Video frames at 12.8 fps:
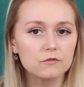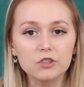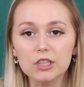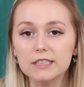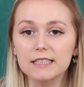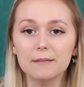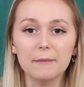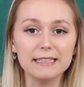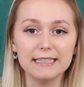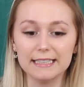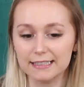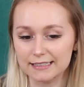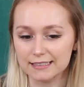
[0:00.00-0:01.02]
Just some
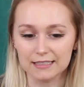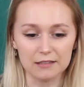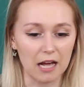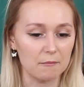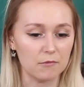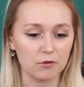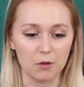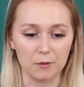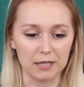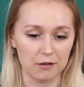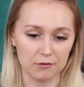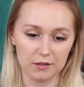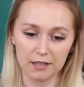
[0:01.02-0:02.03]
ideas I'm
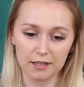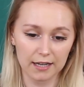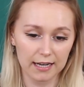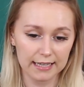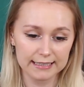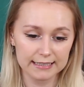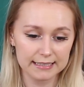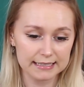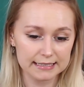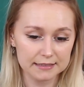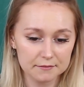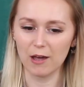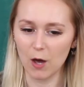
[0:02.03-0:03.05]
throwing out there,
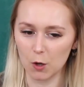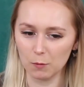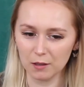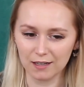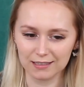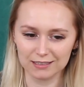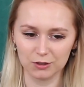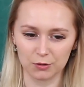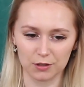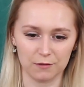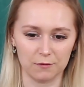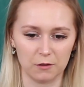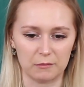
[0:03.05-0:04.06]
guys. I hope you guys
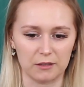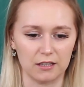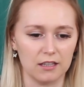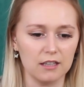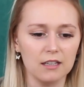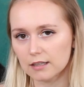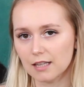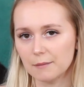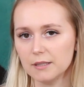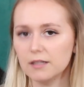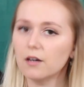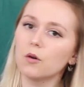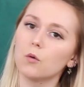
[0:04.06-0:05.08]
enjoyed the formula. Let
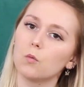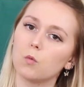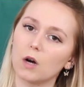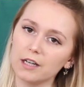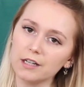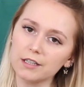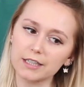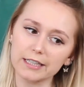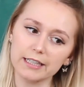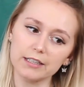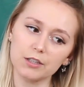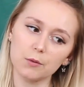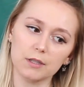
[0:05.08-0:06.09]
me know what
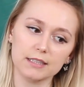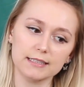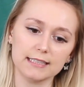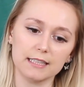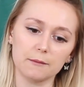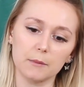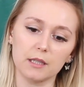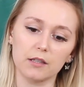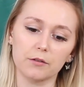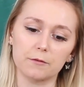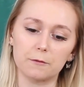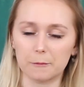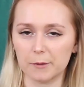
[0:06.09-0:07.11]
ingredient you want to see
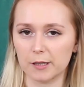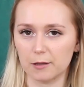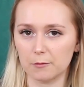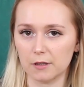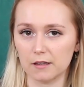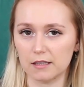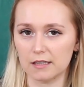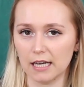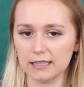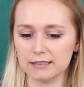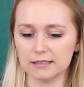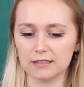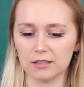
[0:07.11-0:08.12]
me formulate with
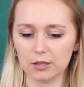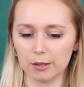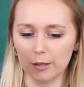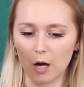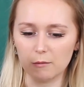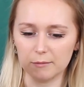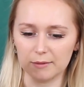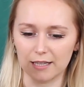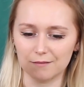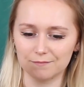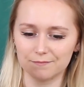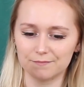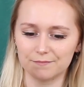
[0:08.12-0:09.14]
next. Comment
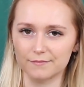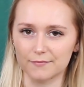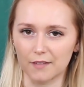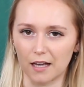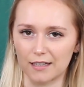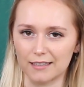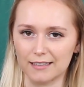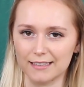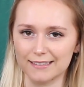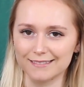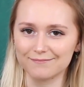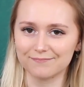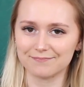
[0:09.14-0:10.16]
below. All right, later.